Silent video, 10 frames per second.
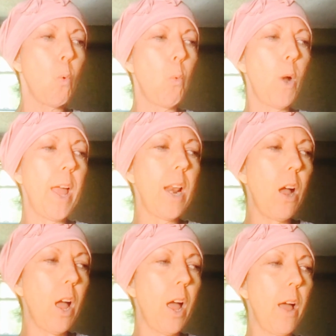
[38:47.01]
What
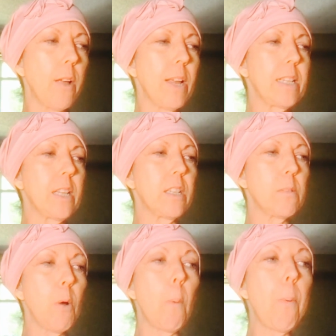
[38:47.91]
is the
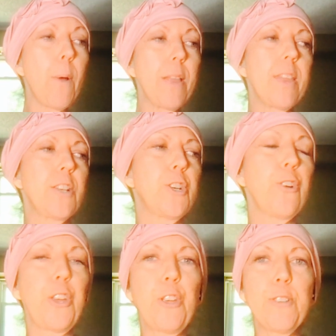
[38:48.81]
smoke point that
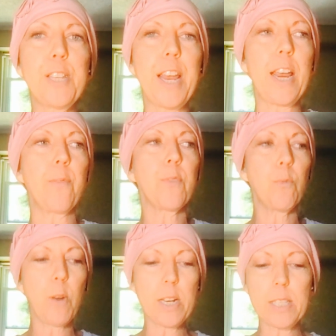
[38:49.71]
you're using?
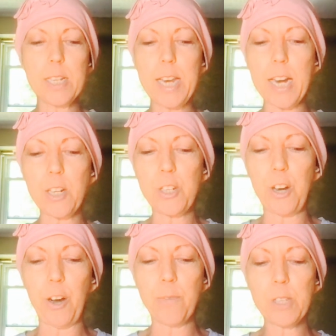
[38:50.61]
What is the
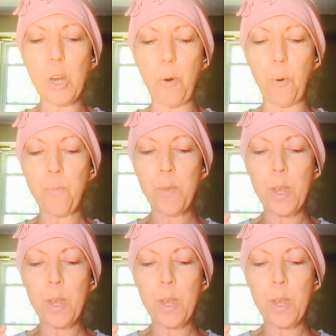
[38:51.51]
texture? So